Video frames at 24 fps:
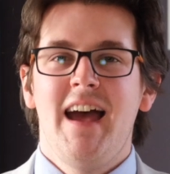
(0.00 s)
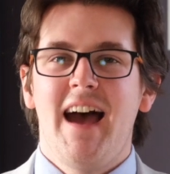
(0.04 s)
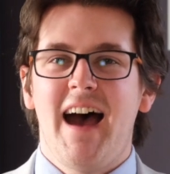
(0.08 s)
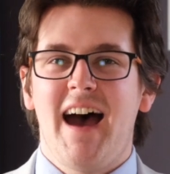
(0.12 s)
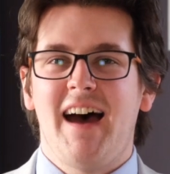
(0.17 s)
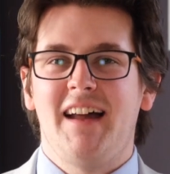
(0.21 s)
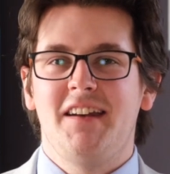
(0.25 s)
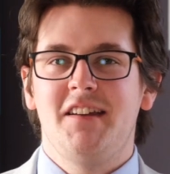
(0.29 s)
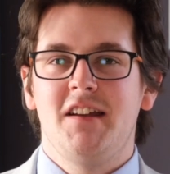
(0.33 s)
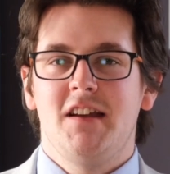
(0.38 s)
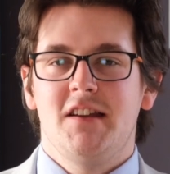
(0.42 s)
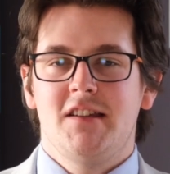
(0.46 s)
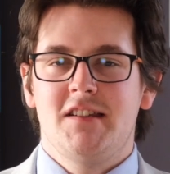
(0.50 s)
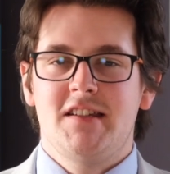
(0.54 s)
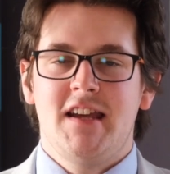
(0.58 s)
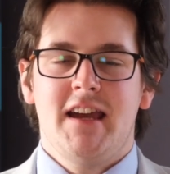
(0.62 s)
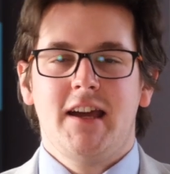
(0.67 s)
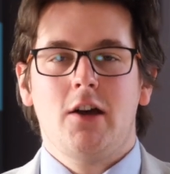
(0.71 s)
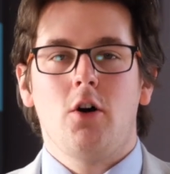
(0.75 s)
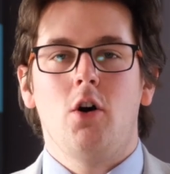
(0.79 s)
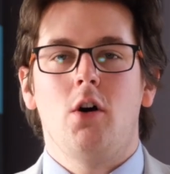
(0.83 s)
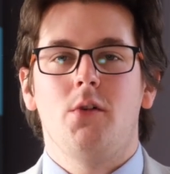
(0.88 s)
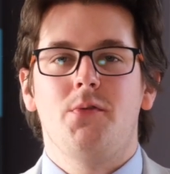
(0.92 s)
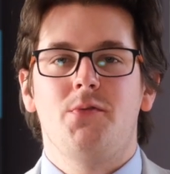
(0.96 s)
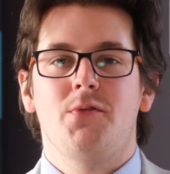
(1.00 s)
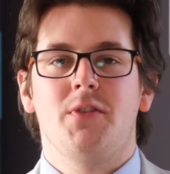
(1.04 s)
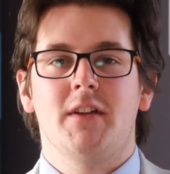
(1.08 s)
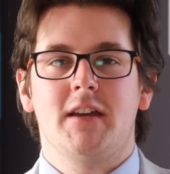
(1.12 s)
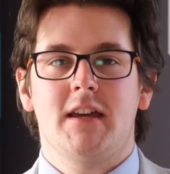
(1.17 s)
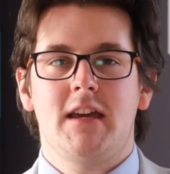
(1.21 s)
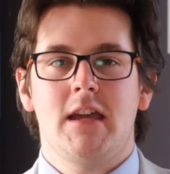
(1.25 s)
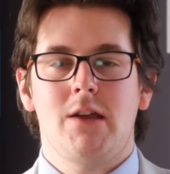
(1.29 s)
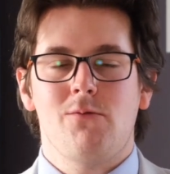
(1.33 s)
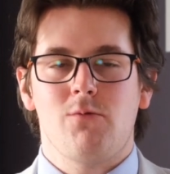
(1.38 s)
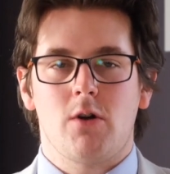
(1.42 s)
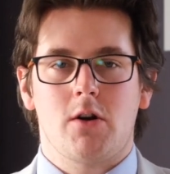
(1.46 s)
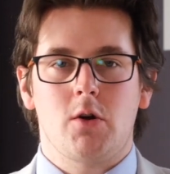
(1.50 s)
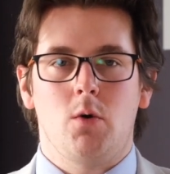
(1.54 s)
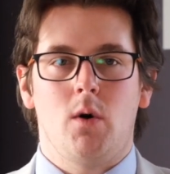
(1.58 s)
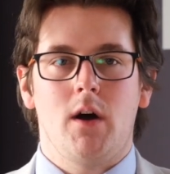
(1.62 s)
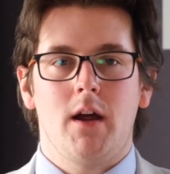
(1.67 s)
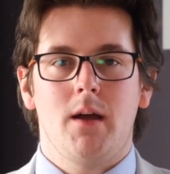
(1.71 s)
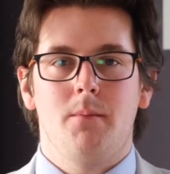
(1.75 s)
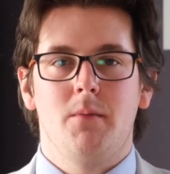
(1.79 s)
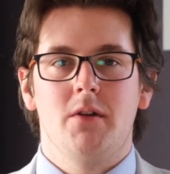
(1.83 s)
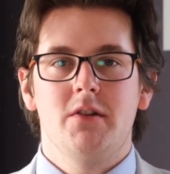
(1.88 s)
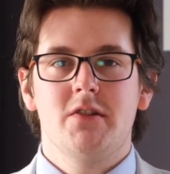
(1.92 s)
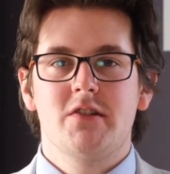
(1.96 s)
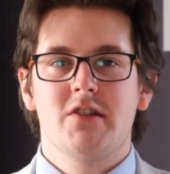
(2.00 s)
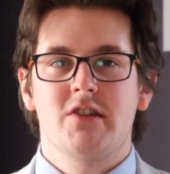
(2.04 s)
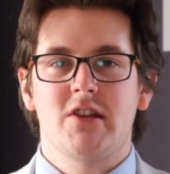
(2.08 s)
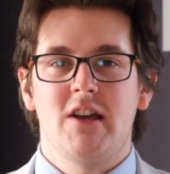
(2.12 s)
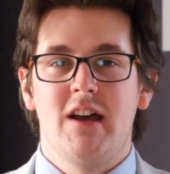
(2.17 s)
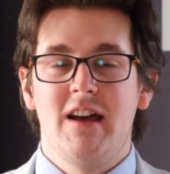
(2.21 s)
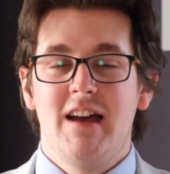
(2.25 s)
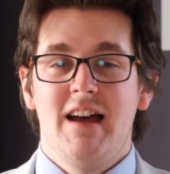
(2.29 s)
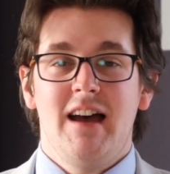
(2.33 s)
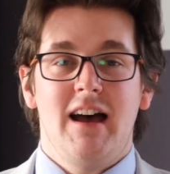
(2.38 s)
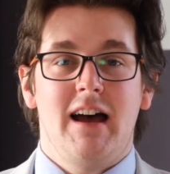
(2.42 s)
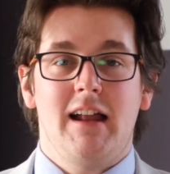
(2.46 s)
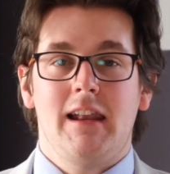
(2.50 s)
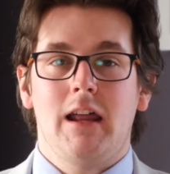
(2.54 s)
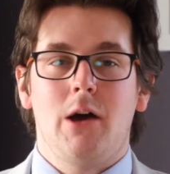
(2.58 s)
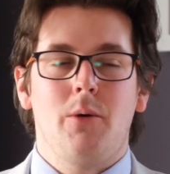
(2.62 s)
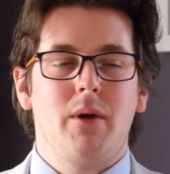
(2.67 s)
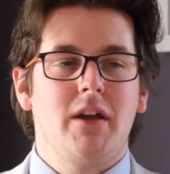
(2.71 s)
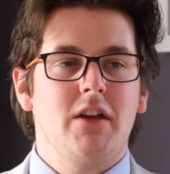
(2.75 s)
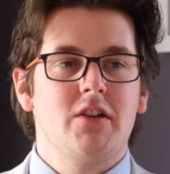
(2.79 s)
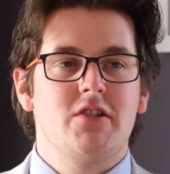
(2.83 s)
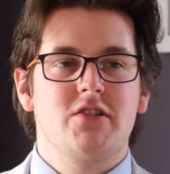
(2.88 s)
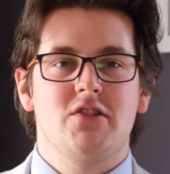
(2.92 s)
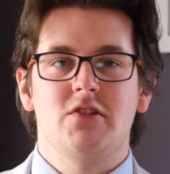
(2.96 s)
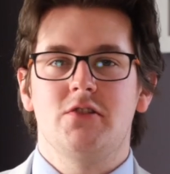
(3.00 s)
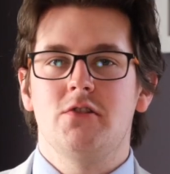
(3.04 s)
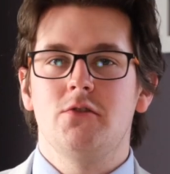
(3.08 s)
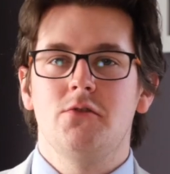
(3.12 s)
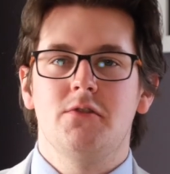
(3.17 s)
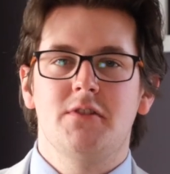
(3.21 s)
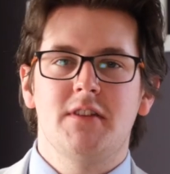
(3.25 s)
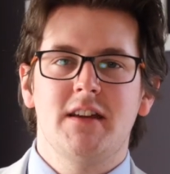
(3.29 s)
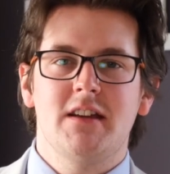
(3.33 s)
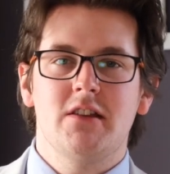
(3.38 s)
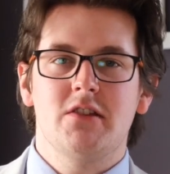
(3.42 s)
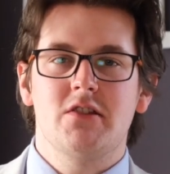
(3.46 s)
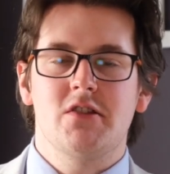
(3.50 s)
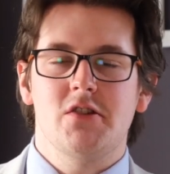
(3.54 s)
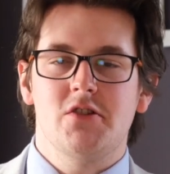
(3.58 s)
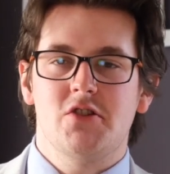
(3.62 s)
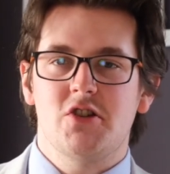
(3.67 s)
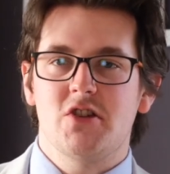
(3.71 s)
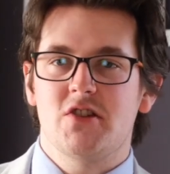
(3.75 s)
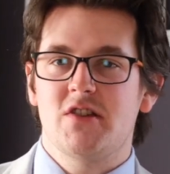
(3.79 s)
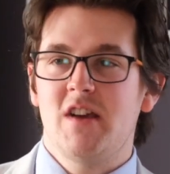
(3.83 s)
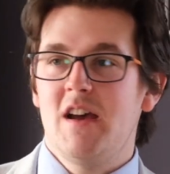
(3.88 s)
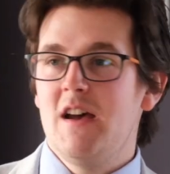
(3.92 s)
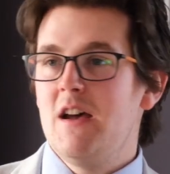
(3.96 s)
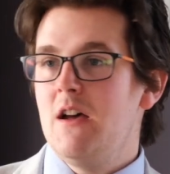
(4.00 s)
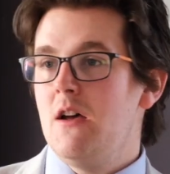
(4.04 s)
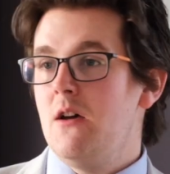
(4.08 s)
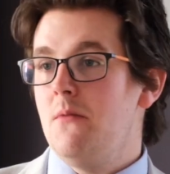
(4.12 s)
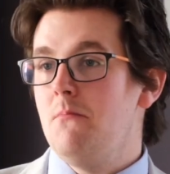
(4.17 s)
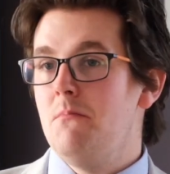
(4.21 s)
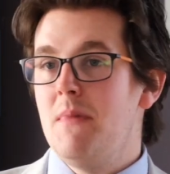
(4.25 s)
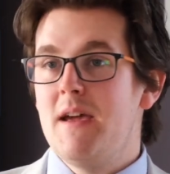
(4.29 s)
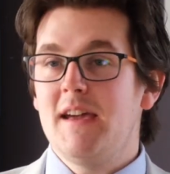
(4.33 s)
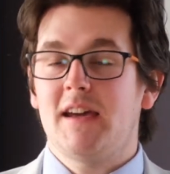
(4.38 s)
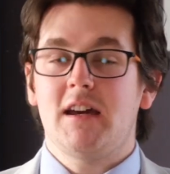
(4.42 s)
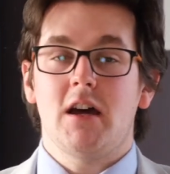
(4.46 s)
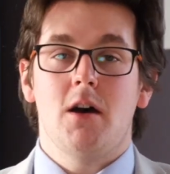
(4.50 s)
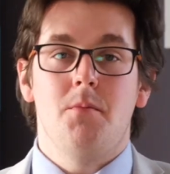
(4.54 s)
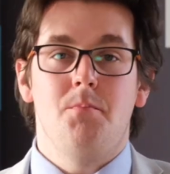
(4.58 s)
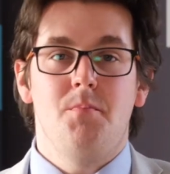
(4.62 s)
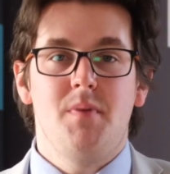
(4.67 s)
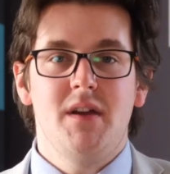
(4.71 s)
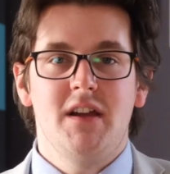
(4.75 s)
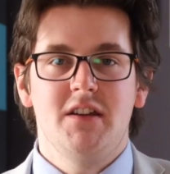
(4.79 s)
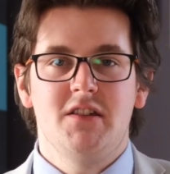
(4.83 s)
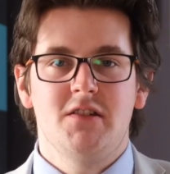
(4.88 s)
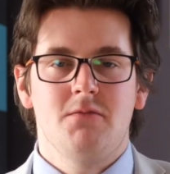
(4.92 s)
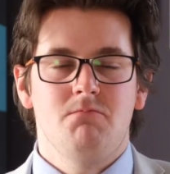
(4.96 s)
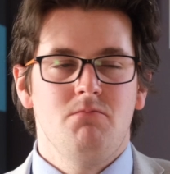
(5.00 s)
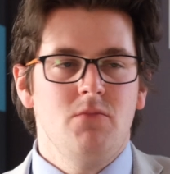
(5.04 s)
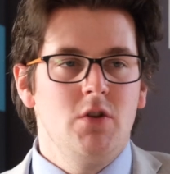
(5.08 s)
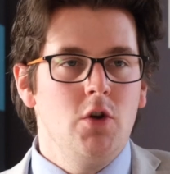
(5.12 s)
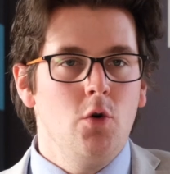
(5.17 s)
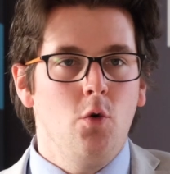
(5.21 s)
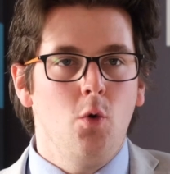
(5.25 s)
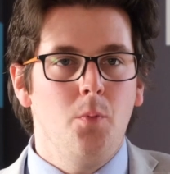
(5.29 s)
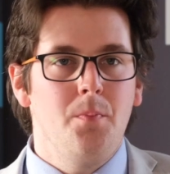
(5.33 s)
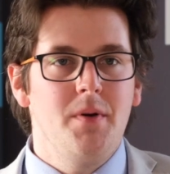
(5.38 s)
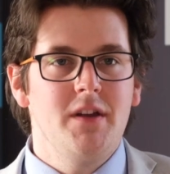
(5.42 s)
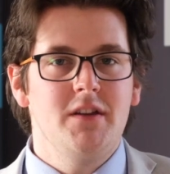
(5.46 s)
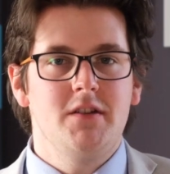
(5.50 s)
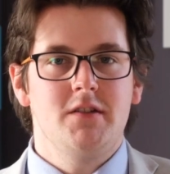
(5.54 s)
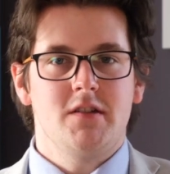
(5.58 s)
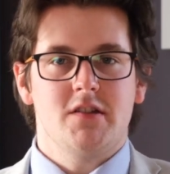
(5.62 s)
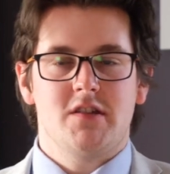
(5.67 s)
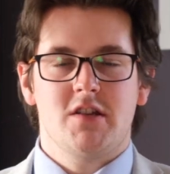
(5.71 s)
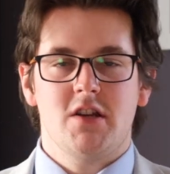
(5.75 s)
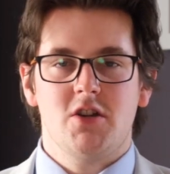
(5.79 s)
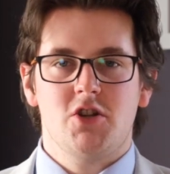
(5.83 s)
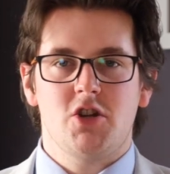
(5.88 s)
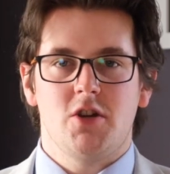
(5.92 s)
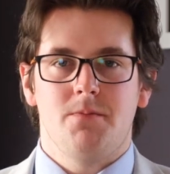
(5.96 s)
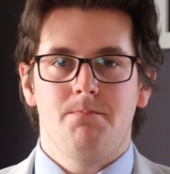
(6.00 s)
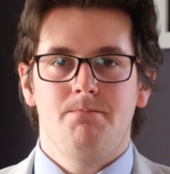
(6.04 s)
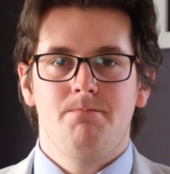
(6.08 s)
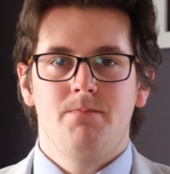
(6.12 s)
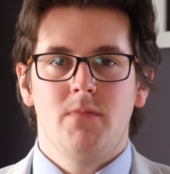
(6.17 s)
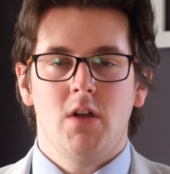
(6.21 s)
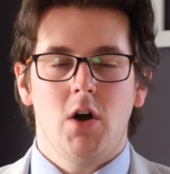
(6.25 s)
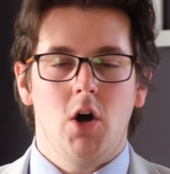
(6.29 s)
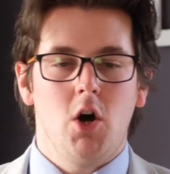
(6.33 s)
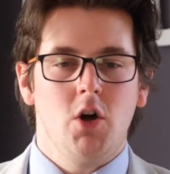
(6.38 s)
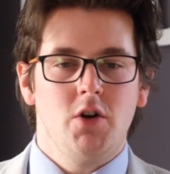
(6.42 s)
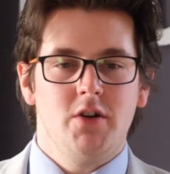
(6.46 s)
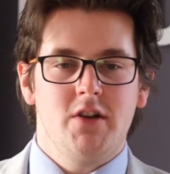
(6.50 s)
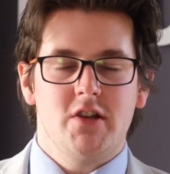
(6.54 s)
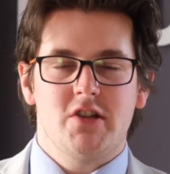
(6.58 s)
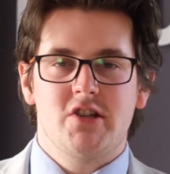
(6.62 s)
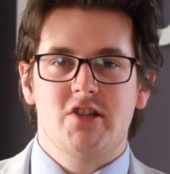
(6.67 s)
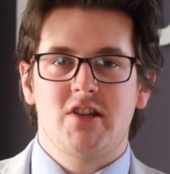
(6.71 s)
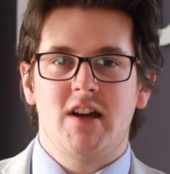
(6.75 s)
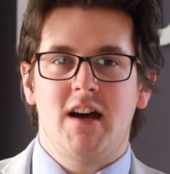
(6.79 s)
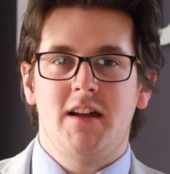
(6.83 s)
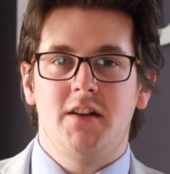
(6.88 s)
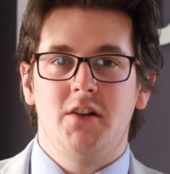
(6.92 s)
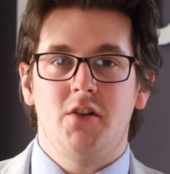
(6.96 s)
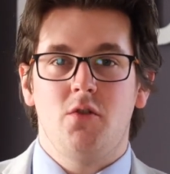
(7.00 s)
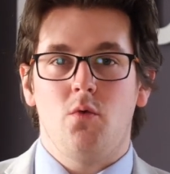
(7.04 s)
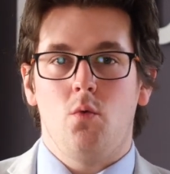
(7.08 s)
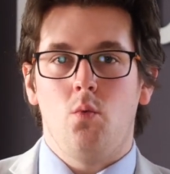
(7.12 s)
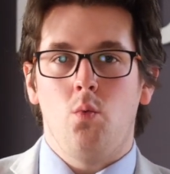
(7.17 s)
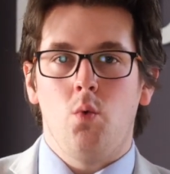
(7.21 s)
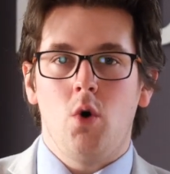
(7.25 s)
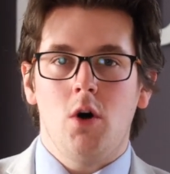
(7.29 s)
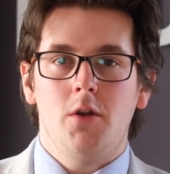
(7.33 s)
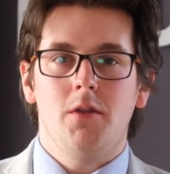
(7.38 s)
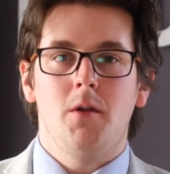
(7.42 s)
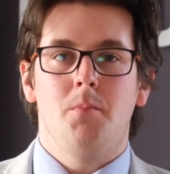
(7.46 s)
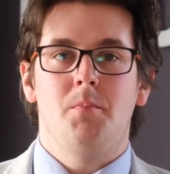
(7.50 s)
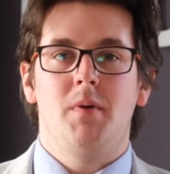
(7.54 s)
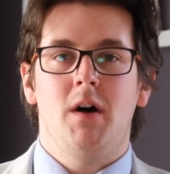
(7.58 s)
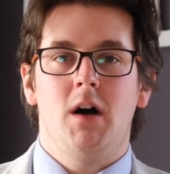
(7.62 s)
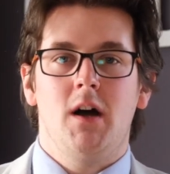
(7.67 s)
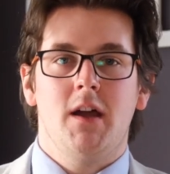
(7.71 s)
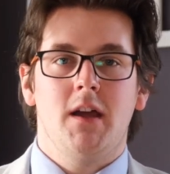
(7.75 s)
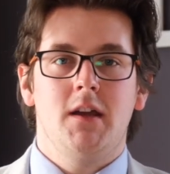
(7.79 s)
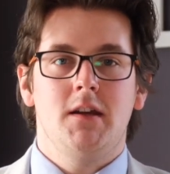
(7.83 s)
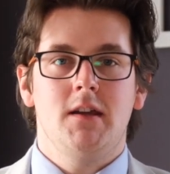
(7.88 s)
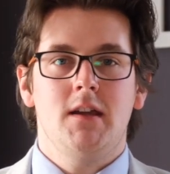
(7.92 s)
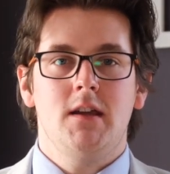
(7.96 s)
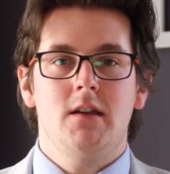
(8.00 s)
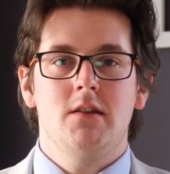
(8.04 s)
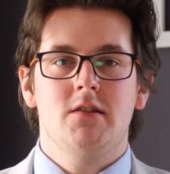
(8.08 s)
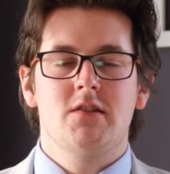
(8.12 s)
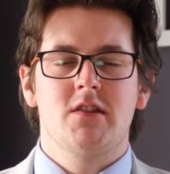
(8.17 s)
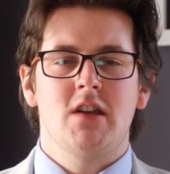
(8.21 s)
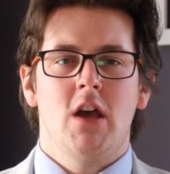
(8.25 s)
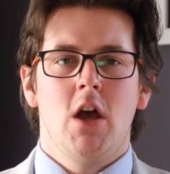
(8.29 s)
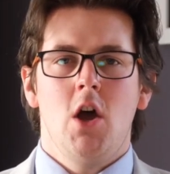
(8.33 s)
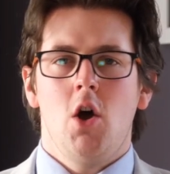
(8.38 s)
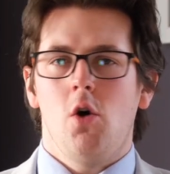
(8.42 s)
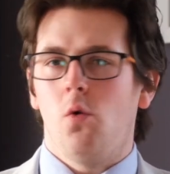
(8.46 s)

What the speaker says: and tick off the key requirements, allowing us to do things such as make a bid, no bid decision, understand what the buyer needs,